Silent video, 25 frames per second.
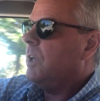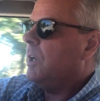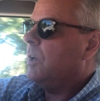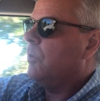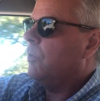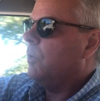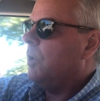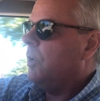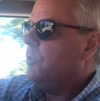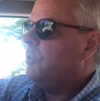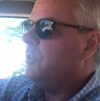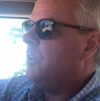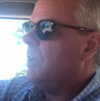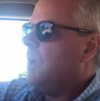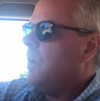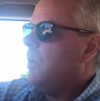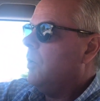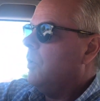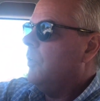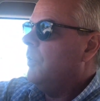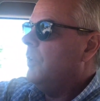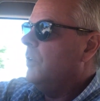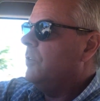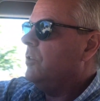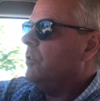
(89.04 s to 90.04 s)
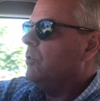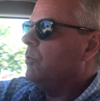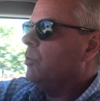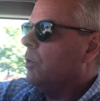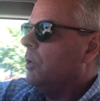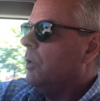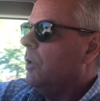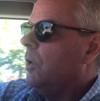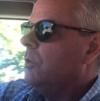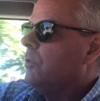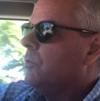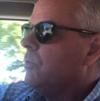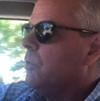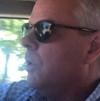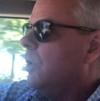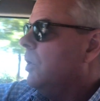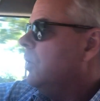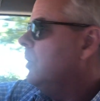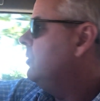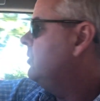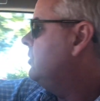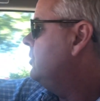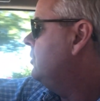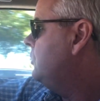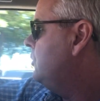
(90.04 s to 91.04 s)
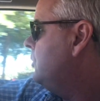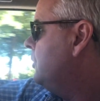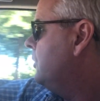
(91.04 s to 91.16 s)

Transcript: of rush hour, this is one of those roads that you're